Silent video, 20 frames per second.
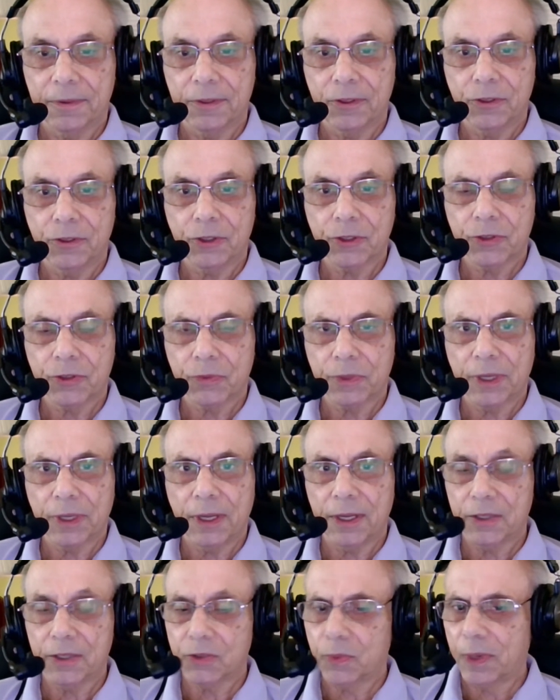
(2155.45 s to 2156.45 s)
you just
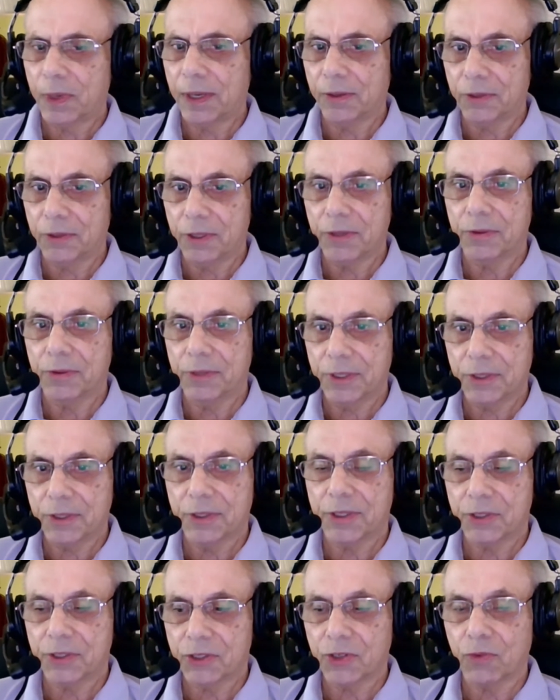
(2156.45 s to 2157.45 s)
realize, wow, this
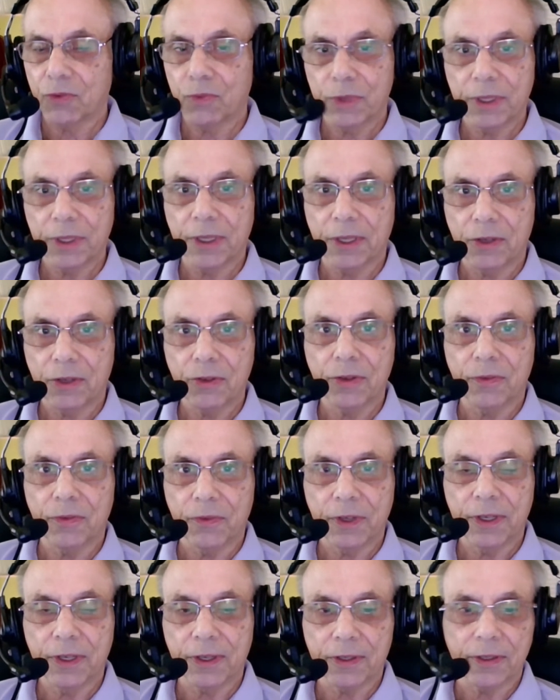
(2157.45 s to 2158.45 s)
is a really good
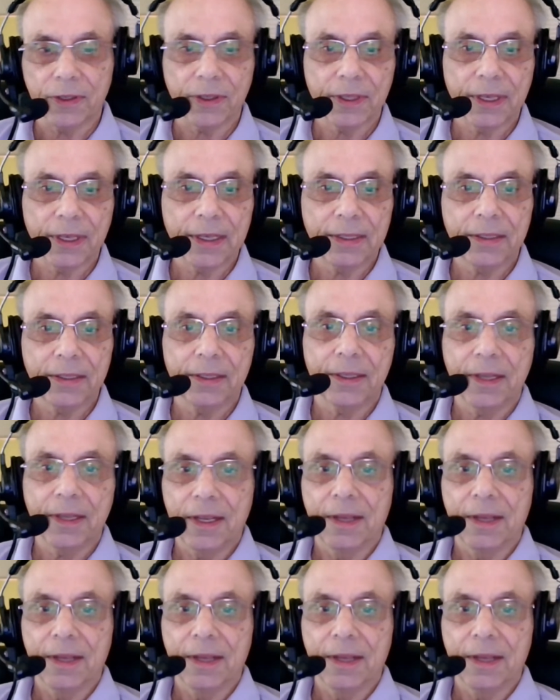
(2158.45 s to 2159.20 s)
vehicle, and